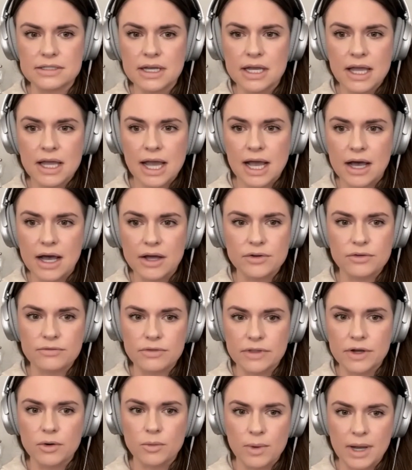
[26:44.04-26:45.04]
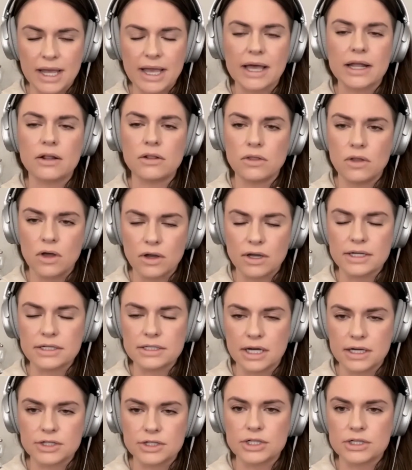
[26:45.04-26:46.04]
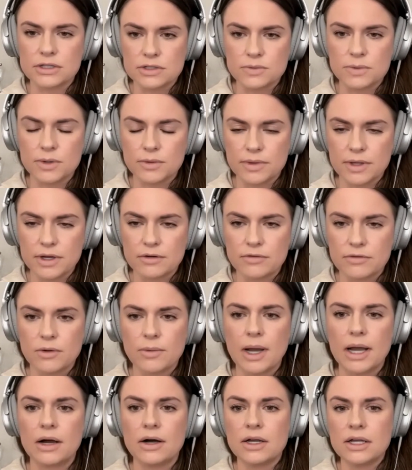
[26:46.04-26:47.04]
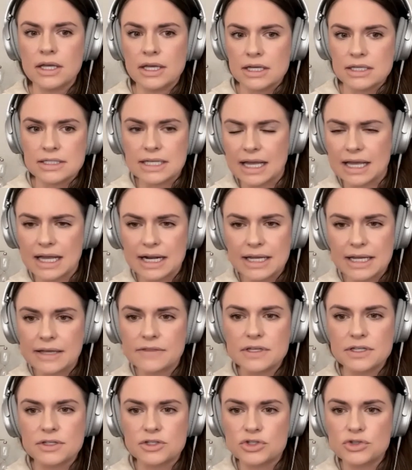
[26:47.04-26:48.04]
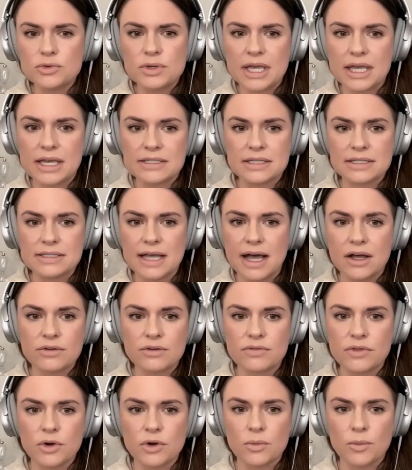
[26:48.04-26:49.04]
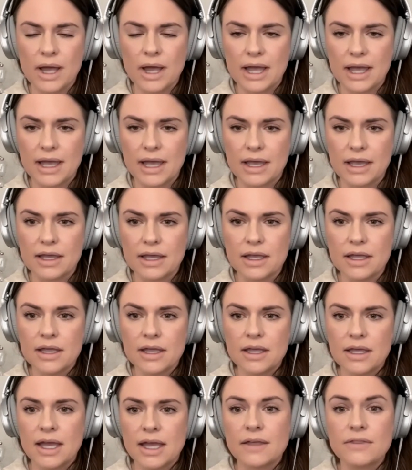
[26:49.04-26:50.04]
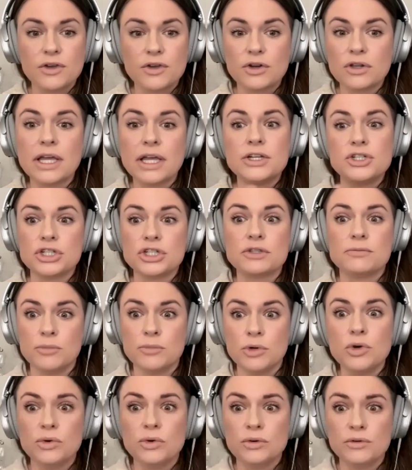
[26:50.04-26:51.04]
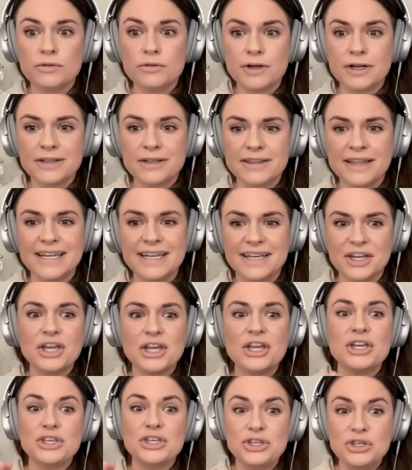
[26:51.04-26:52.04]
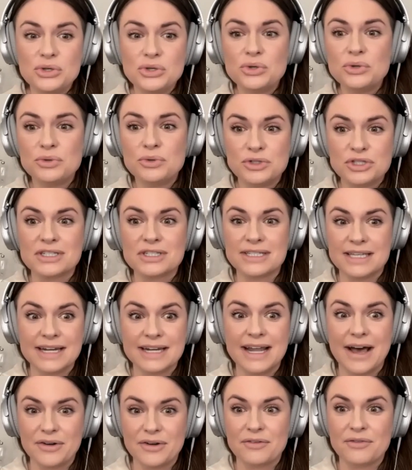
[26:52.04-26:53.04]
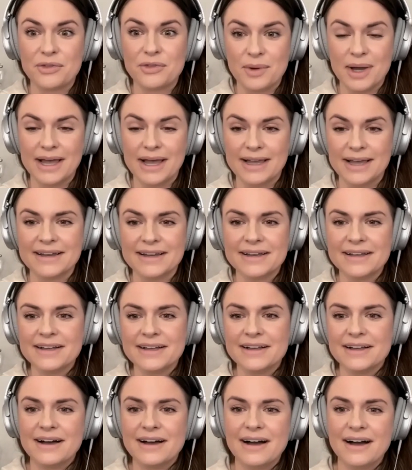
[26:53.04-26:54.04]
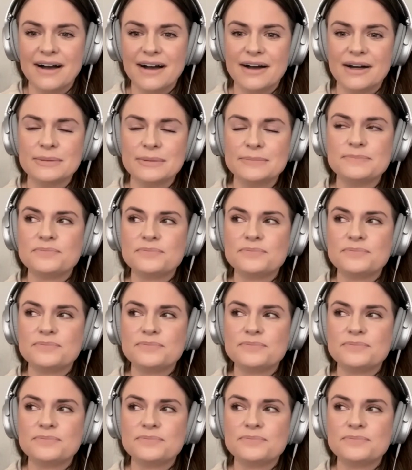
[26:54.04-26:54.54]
out of their way. I had a long induction, so we were there for a while. He's like, I got to get these suitcases out of their way. And they're like, just move. Like, you just get out of the way. Um,